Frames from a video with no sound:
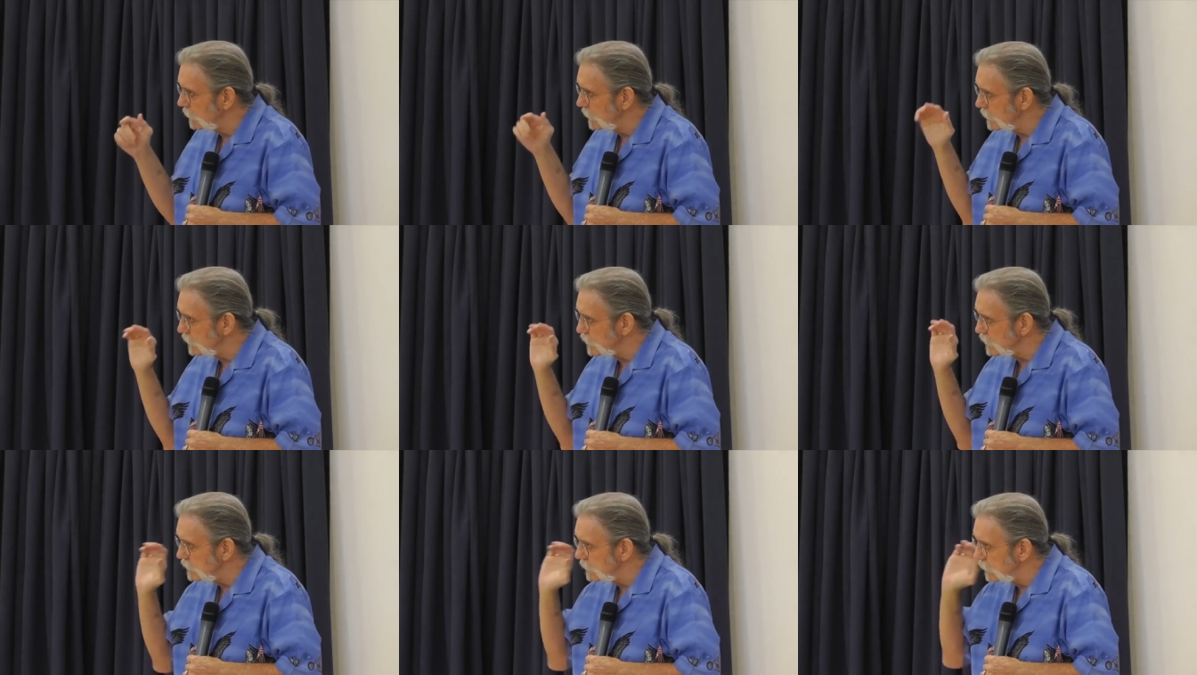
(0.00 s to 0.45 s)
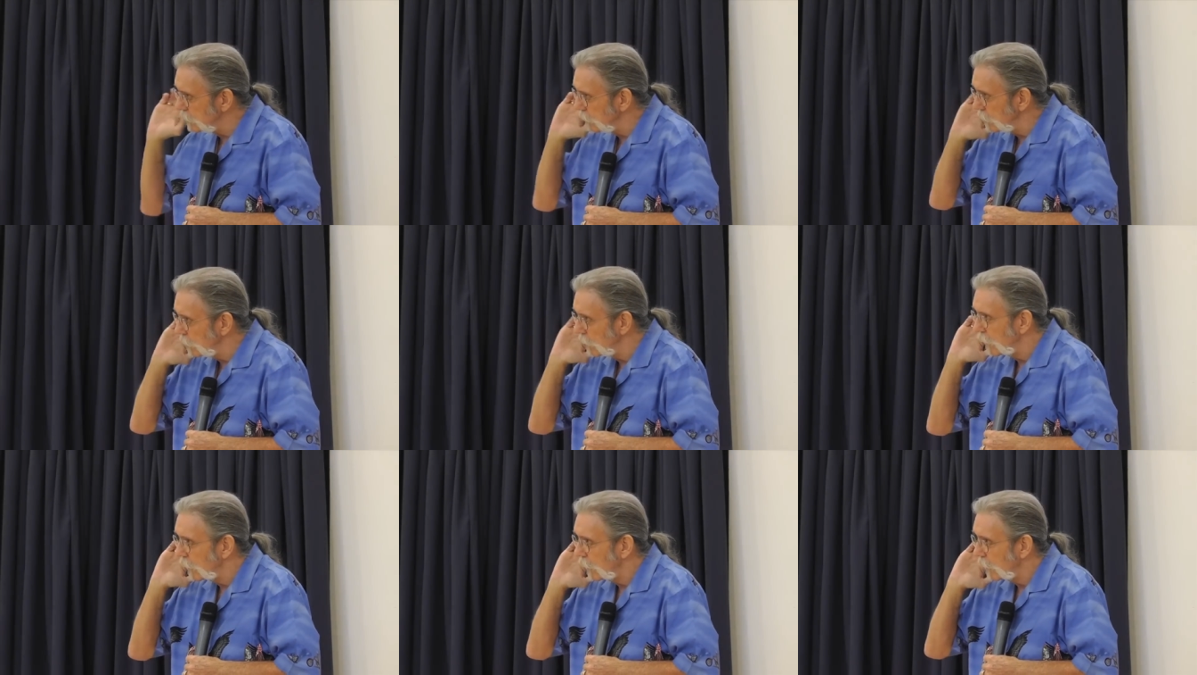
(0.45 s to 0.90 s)
but it's
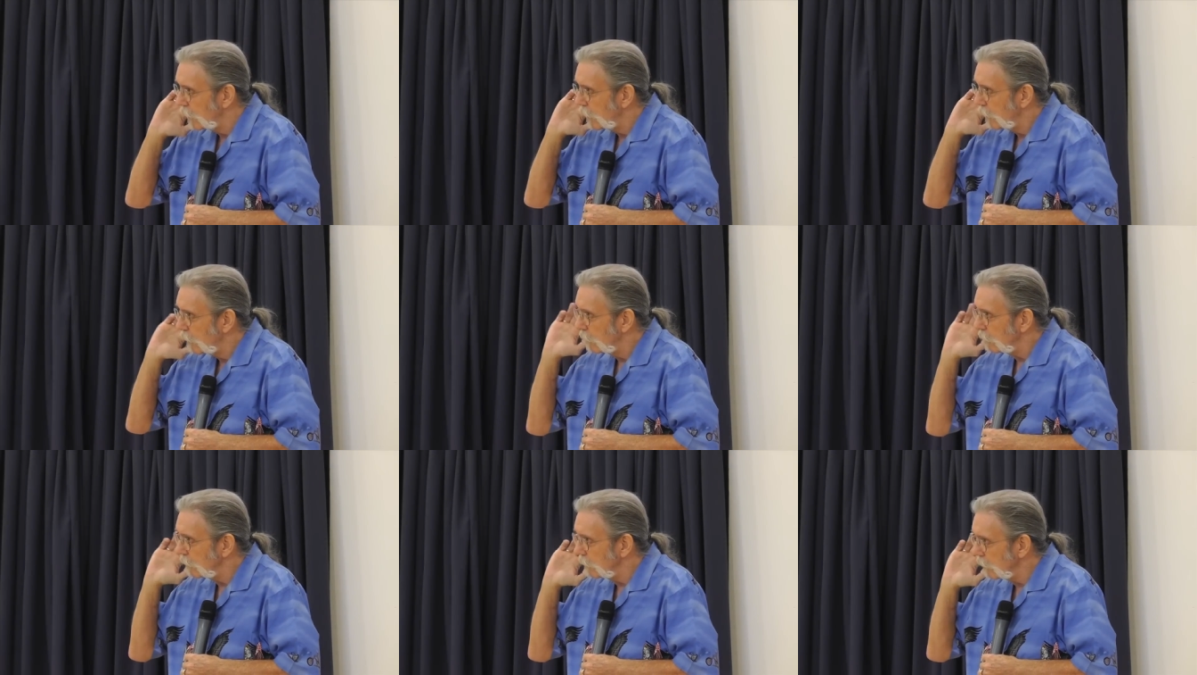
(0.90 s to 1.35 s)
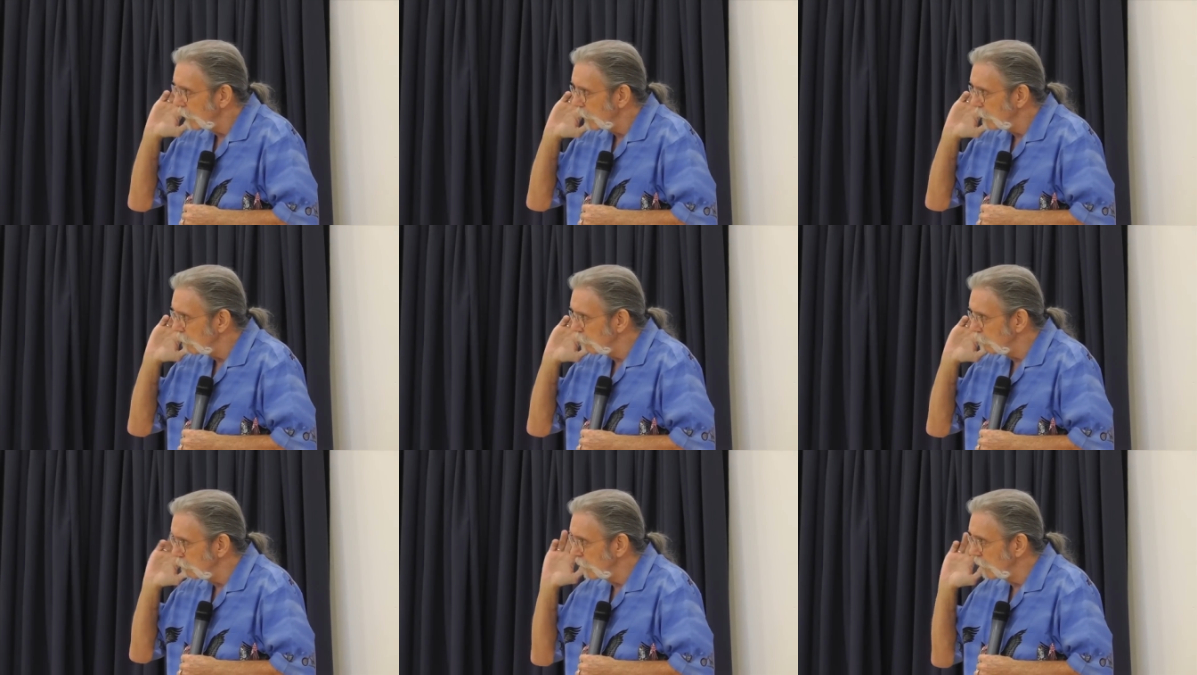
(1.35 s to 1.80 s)
still
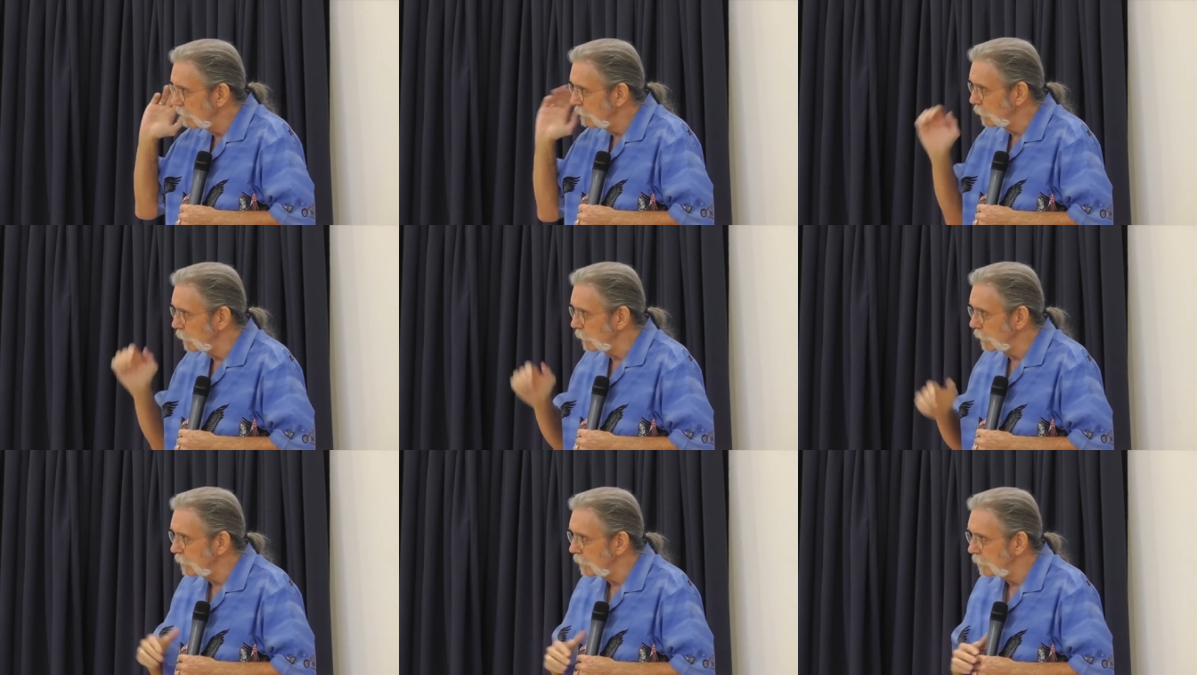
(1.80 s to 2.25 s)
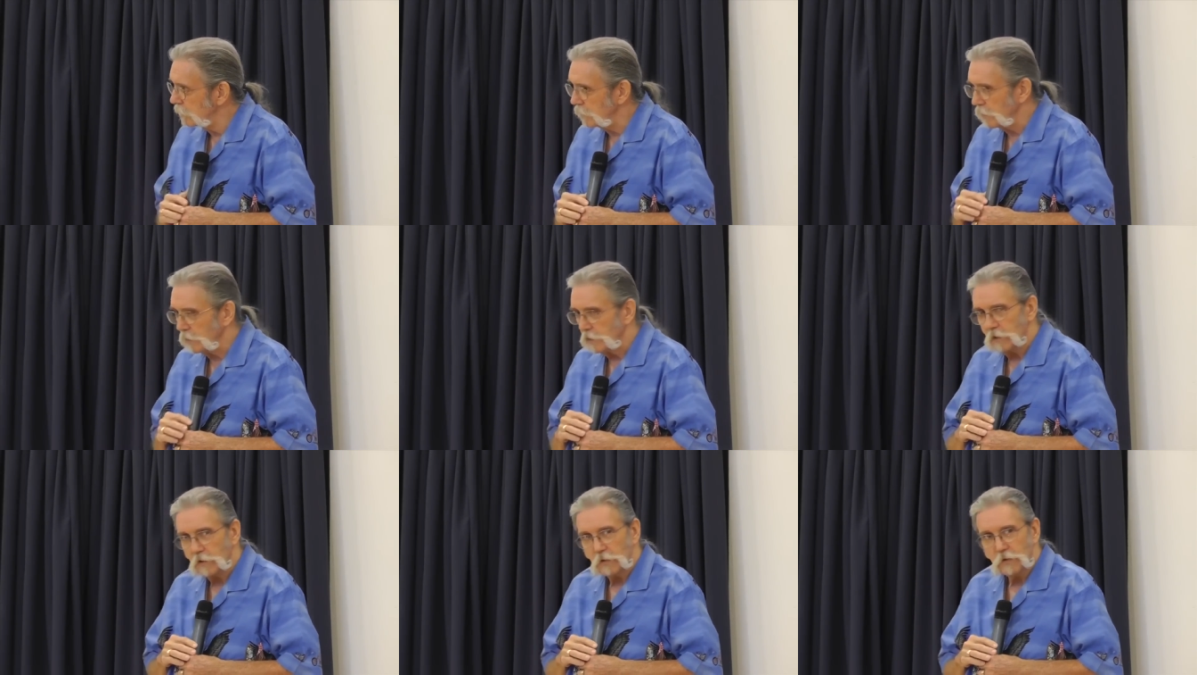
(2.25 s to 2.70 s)
kind of muffled,
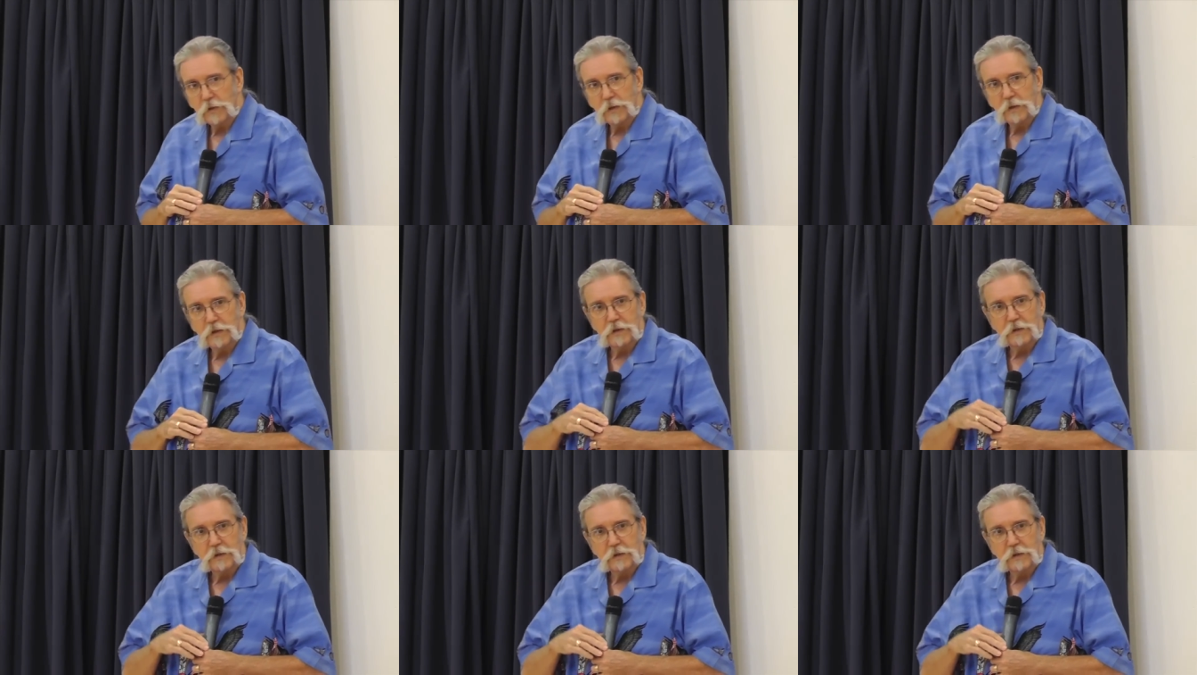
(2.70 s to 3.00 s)
you know.